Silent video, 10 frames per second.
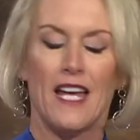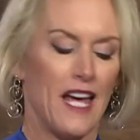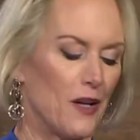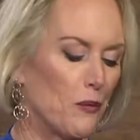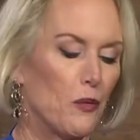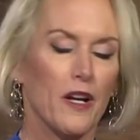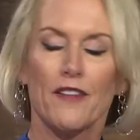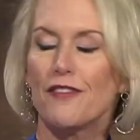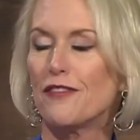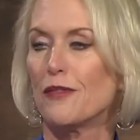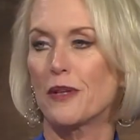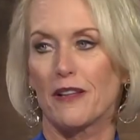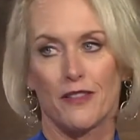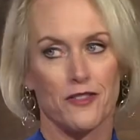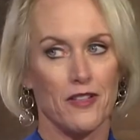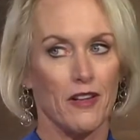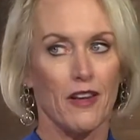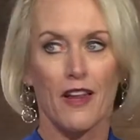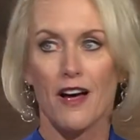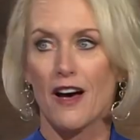And there's a
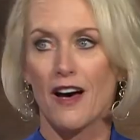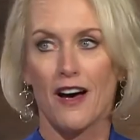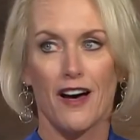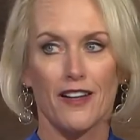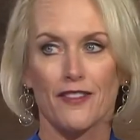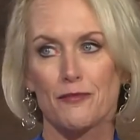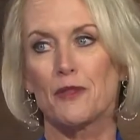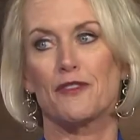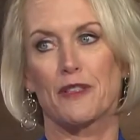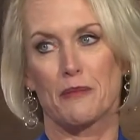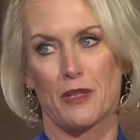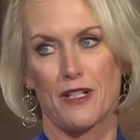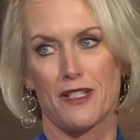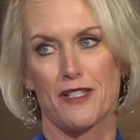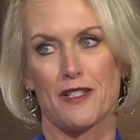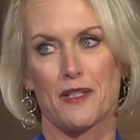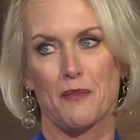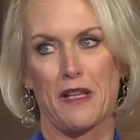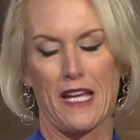lot of moving parts to the plan.